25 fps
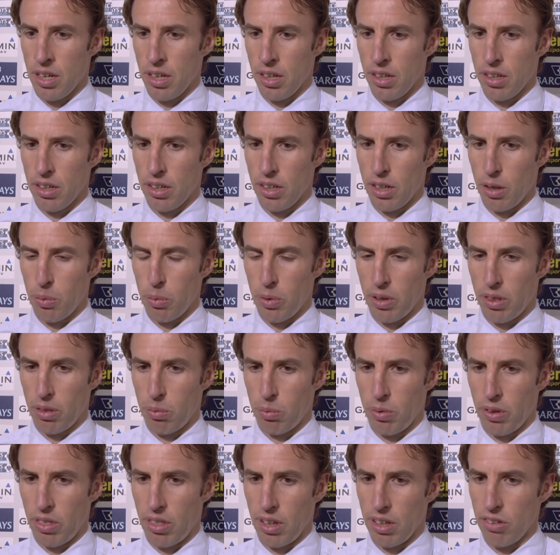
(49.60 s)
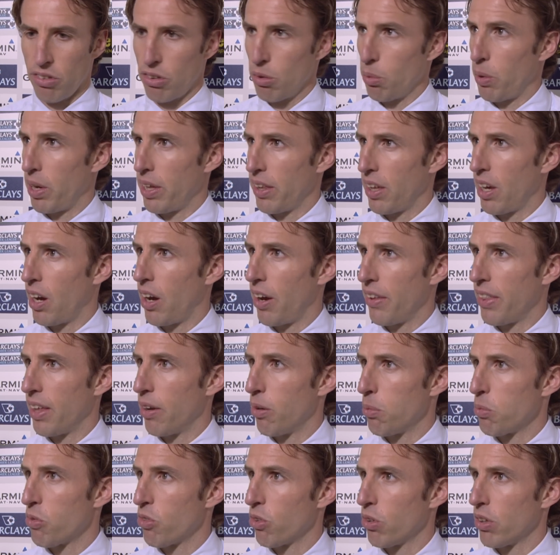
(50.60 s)
you know, with things the way they are
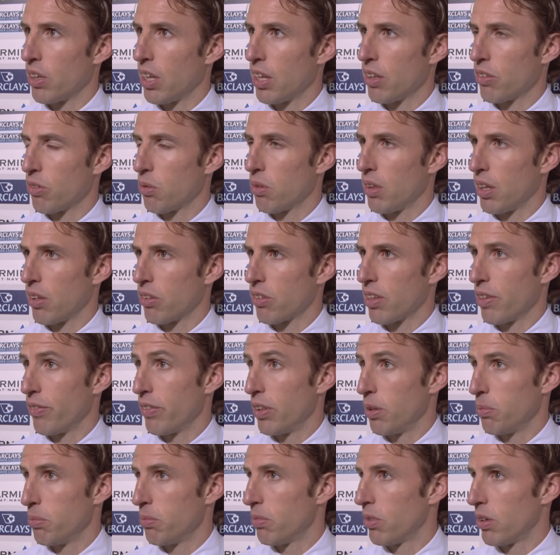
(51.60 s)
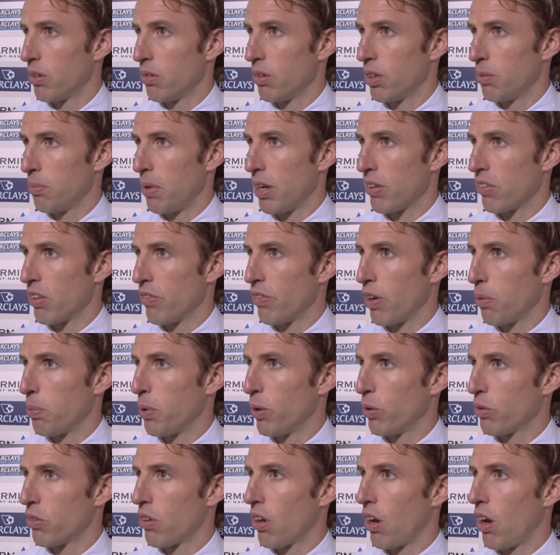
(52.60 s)
there, I'm sure that's given them a massive
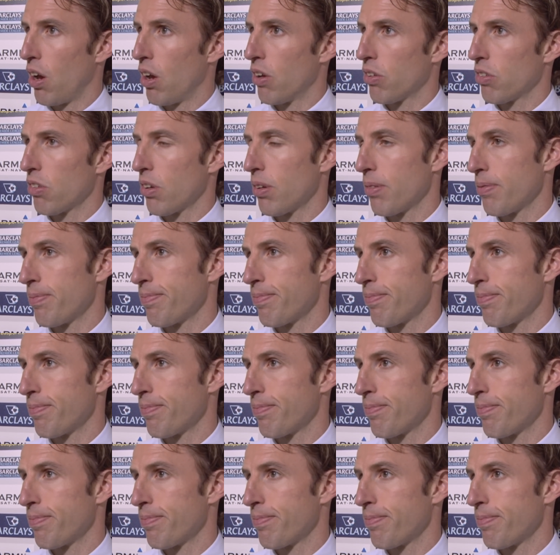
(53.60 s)
uphill task.